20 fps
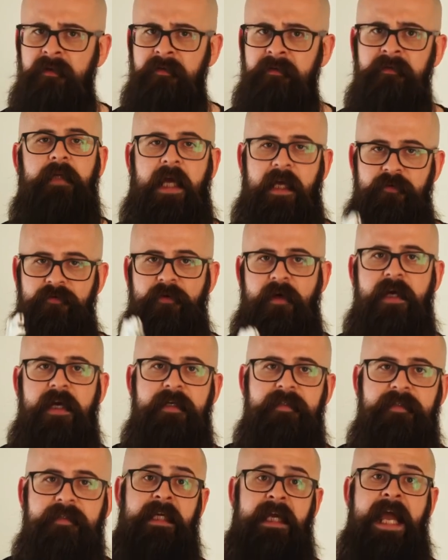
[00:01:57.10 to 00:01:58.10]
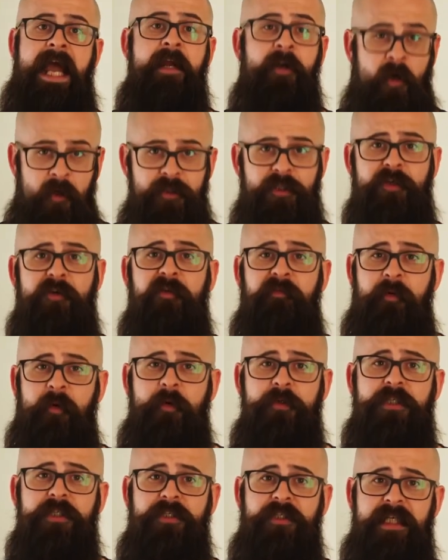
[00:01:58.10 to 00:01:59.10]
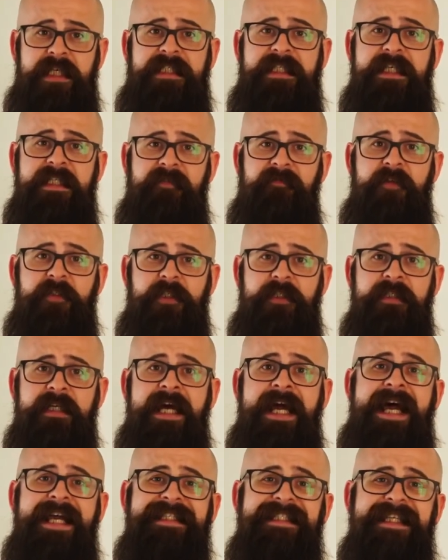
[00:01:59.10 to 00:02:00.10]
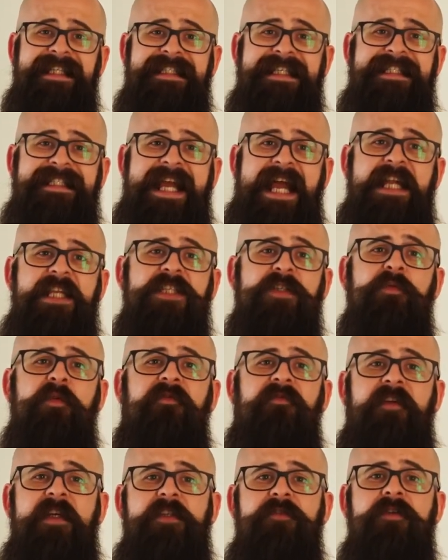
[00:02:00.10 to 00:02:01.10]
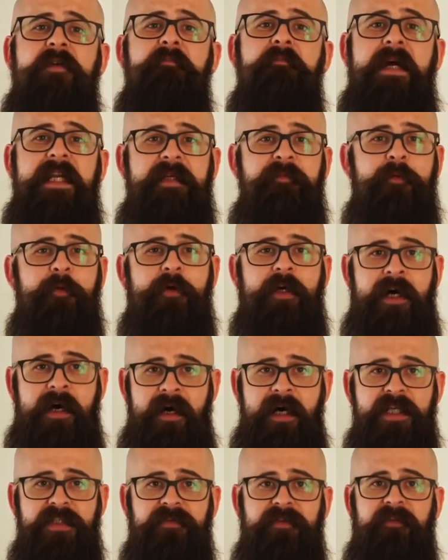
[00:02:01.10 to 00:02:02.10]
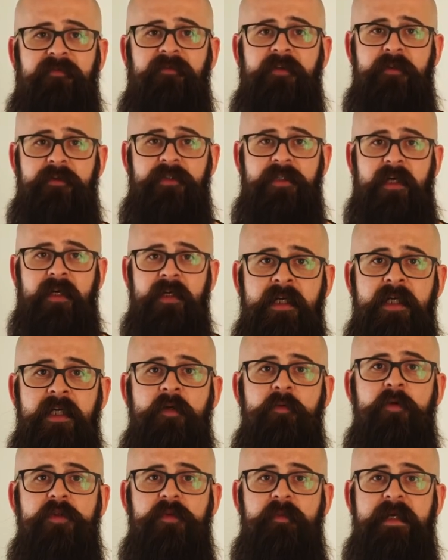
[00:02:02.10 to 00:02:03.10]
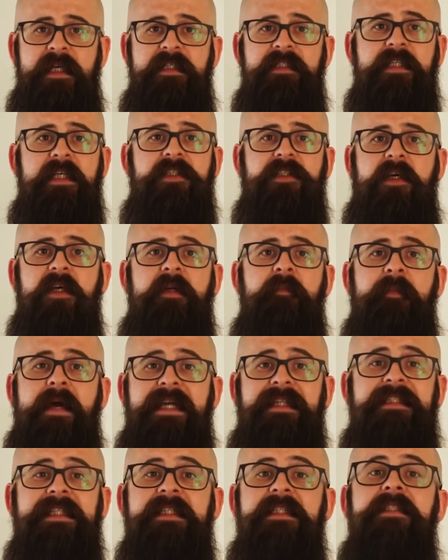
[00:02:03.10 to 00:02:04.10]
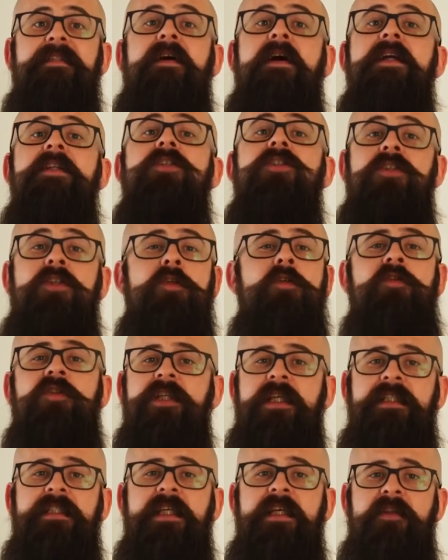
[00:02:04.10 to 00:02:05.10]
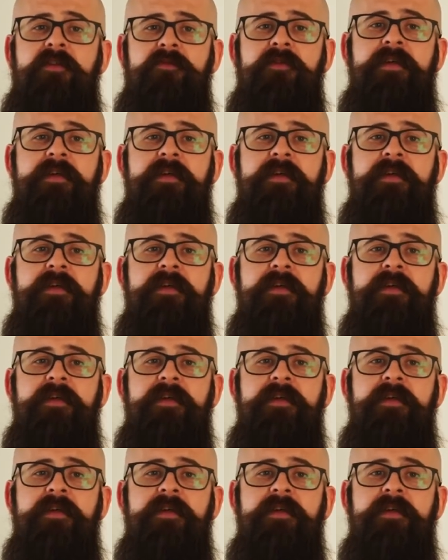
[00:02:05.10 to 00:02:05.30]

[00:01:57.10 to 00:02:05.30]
head honcho of Porsche's GT division, has said this engine will feature in many more cars for the future, which means it's going to make this 92 GT3